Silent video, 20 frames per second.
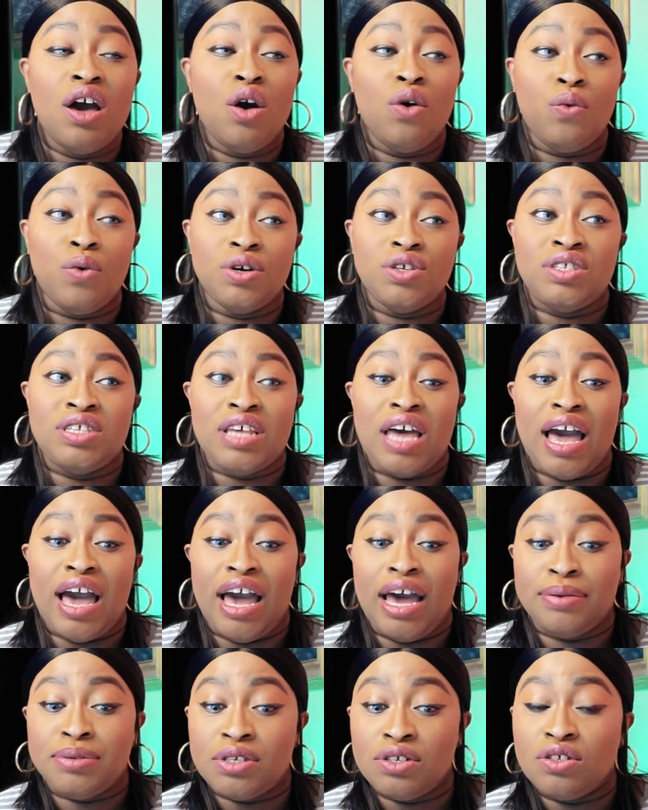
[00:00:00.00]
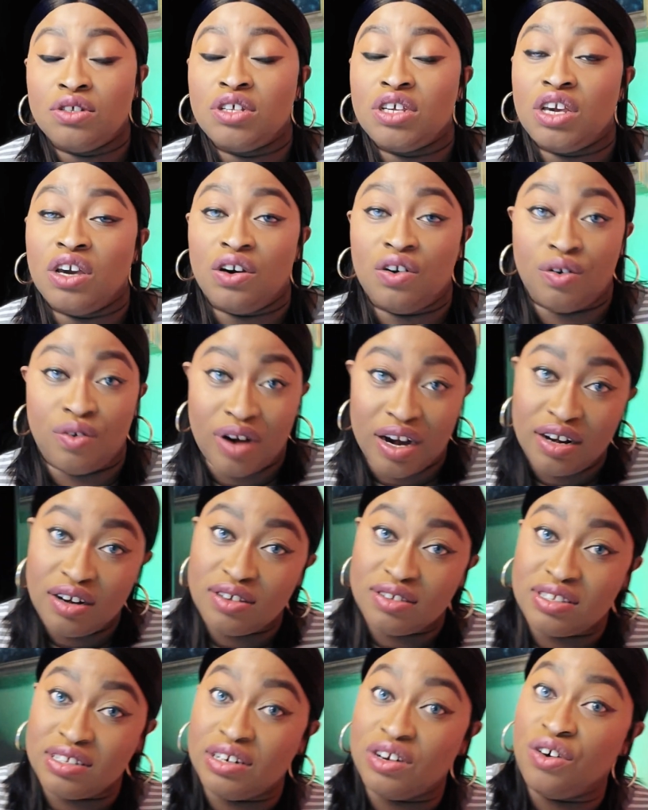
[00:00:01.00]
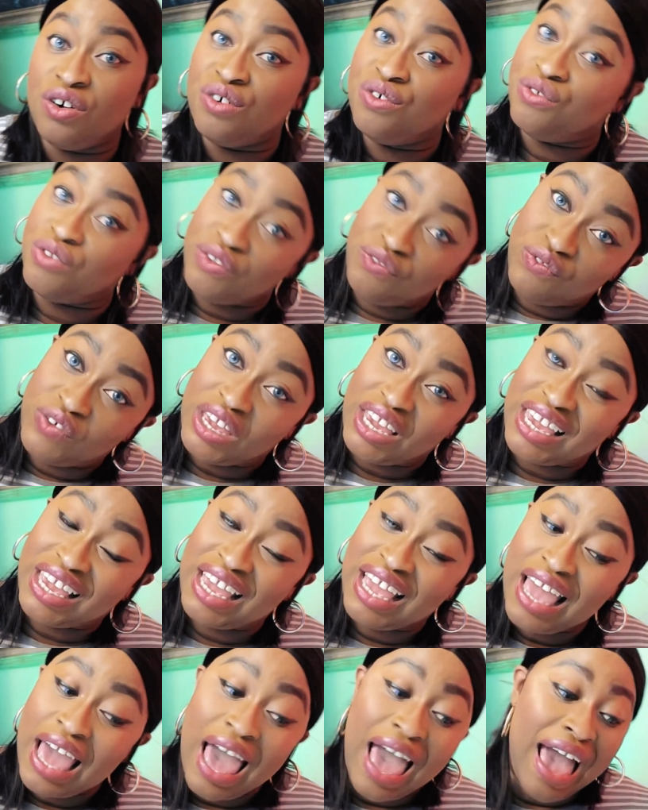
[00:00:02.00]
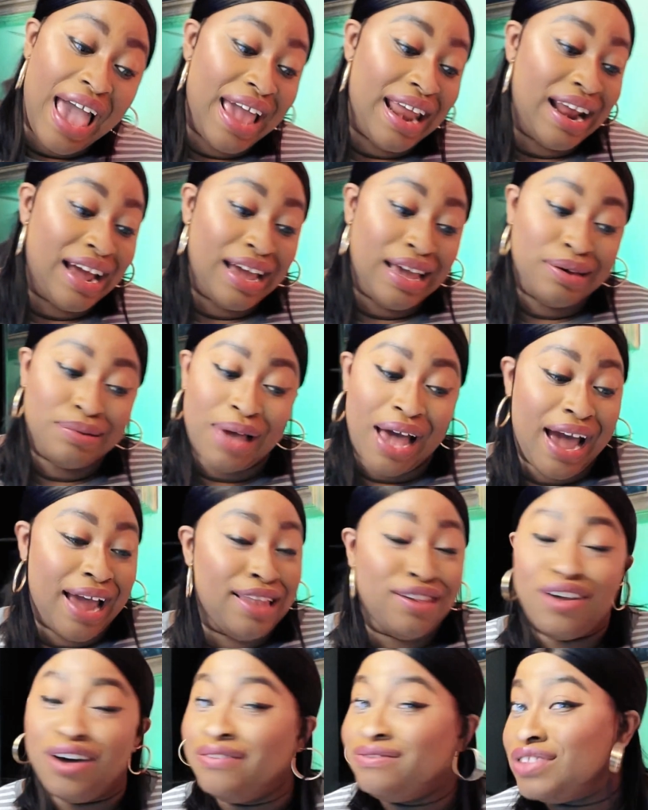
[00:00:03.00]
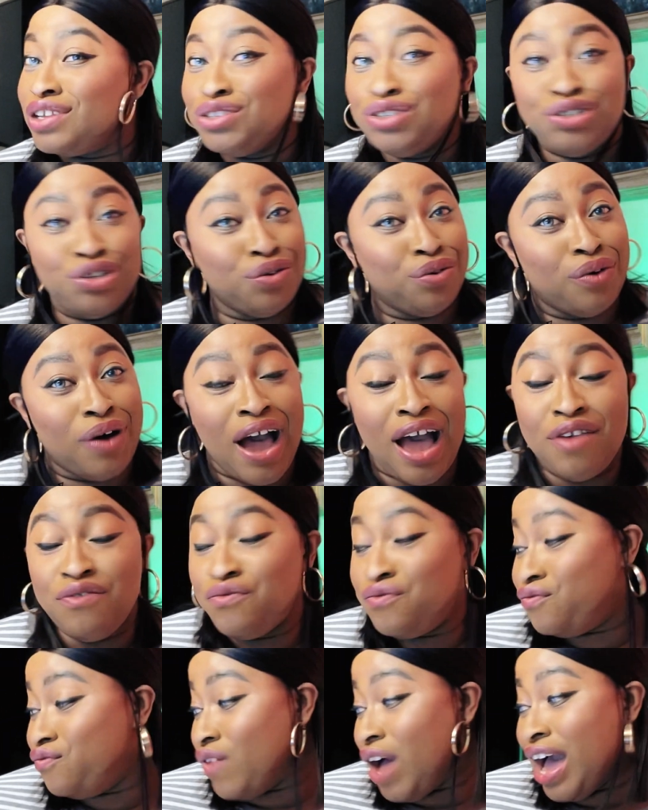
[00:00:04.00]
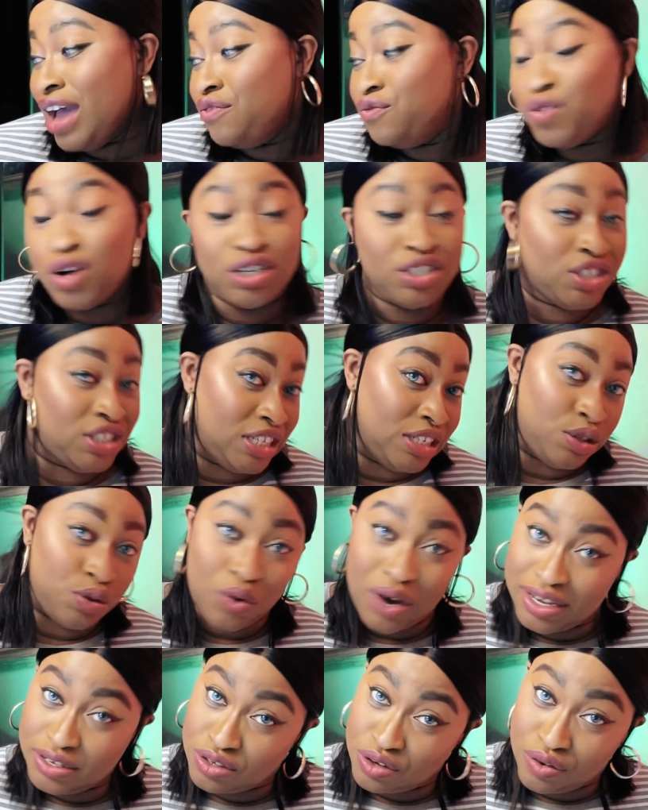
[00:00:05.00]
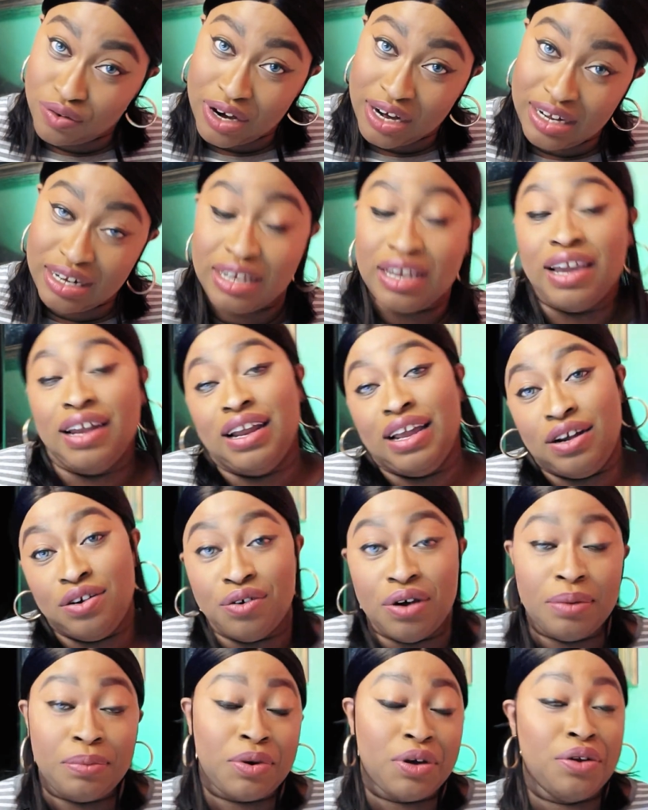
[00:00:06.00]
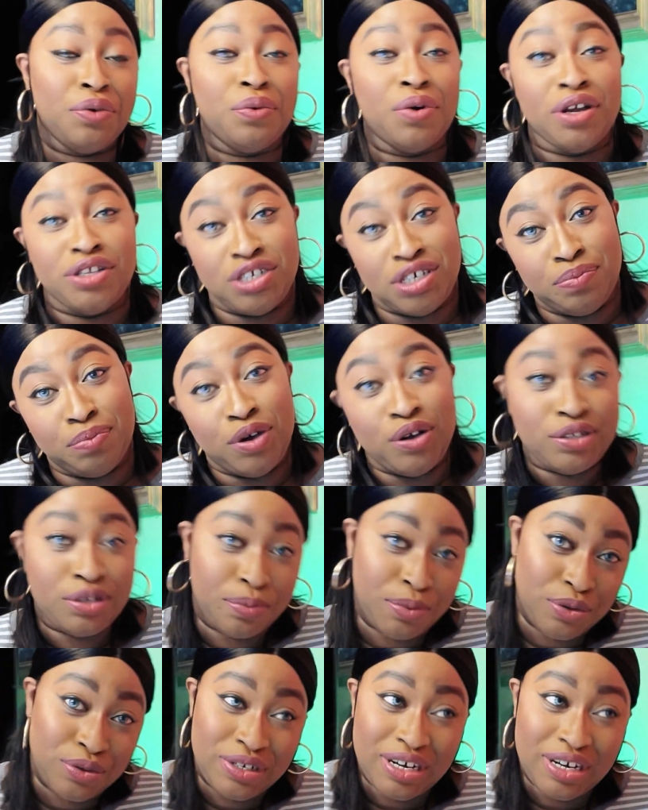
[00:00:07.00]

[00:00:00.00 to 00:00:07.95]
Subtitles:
was absolutely horrendous and horrific. And I love the show. I've watched it twice already, and I know I'm gonna watch it multiple